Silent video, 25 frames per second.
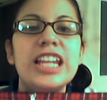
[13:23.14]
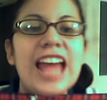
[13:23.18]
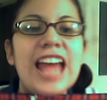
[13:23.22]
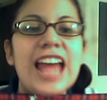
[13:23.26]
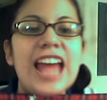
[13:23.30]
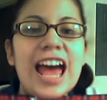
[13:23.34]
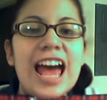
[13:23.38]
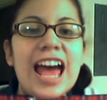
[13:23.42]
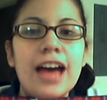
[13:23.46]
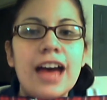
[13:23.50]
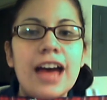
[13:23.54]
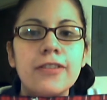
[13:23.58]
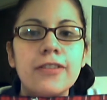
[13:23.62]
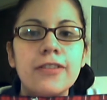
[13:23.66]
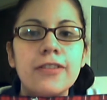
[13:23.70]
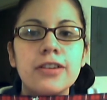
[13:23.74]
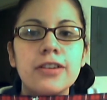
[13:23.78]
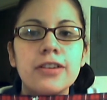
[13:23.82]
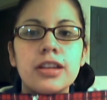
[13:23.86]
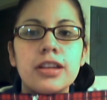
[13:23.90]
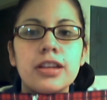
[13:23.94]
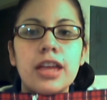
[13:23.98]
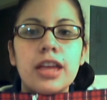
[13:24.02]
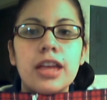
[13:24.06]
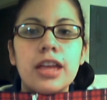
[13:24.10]
half,
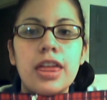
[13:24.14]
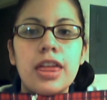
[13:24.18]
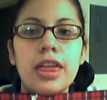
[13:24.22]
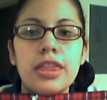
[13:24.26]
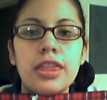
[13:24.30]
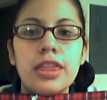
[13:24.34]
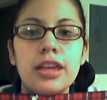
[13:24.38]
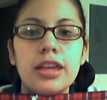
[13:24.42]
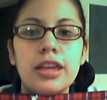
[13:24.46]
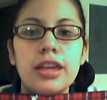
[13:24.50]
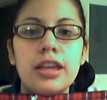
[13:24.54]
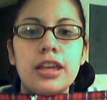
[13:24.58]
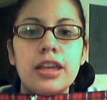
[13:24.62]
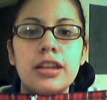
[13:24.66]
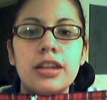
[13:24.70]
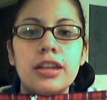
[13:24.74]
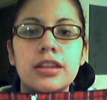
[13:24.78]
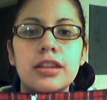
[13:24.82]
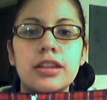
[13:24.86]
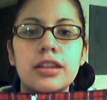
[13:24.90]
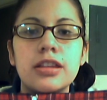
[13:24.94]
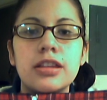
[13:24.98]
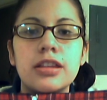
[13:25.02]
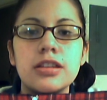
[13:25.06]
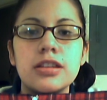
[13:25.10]
and then
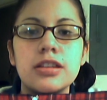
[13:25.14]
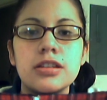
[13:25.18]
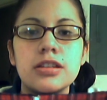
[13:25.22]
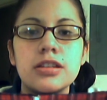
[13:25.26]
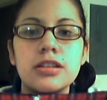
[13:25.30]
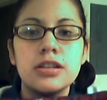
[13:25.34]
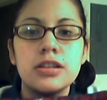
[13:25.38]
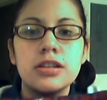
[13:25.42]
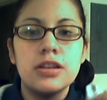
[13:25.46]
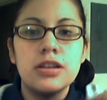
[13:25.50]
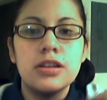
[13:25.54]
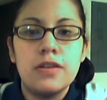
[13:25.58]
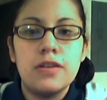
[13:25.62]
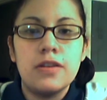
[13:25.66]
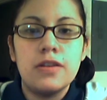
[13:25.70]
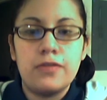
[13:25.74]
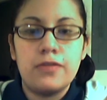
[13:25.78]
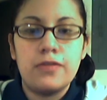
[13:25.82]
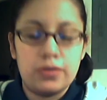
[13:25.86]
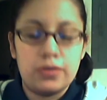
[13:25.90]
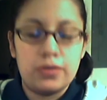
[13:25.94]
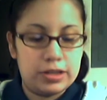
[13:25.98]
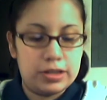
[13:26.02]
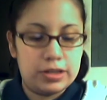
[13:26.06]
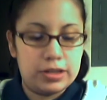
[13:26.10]

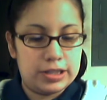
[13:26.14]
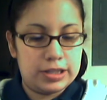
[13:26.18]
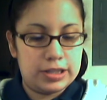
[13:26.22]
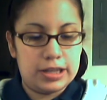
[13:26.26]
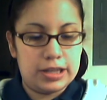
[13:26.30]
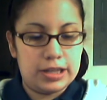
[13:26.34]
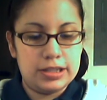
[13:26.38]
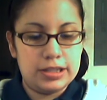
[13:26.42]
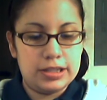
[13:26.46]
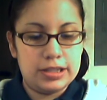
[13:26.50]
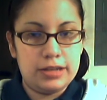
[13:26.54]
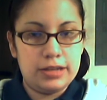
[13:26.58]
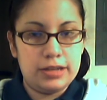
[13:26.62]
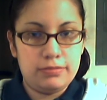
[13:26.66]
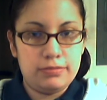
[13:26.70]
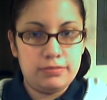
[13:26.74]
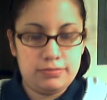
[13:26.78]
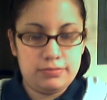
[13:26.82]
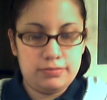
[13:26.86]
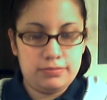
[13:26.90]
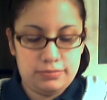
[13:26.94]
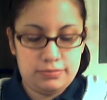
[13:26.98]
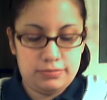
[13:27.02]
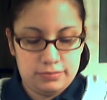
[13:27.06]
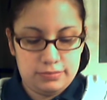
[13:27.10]
fold the sides in
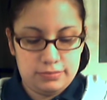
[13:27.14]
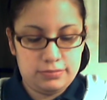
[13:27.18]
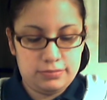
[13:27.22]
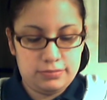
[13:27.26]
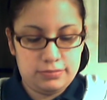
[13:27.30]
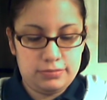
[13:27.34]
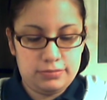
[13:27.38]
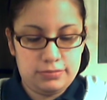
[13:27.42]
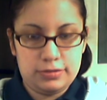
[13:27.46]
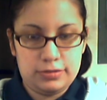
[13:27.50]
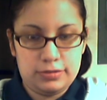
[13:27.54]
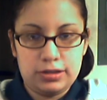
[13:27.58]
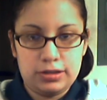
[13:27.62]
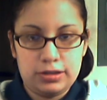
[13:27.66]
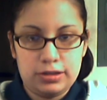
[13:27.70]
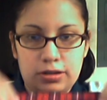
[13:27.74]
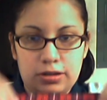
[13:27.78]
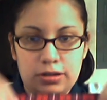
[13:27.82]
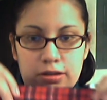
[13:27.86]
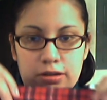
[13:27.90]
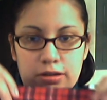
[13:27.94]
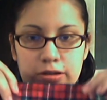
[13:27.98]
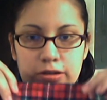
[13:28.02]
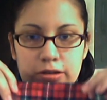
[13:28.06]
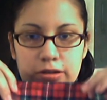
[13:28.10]

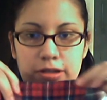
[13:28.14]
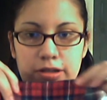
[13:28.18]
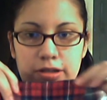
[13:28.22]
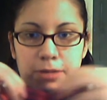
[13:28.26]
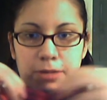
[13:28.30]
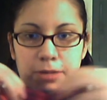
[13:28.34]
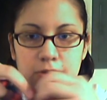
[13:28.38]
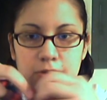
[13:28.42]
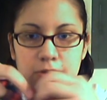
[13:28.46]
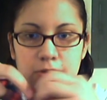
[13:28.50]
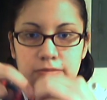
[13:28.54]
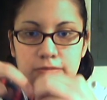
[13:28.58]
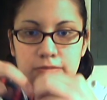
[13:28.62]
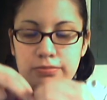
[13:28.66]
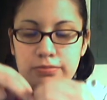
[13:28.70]
towards the middle,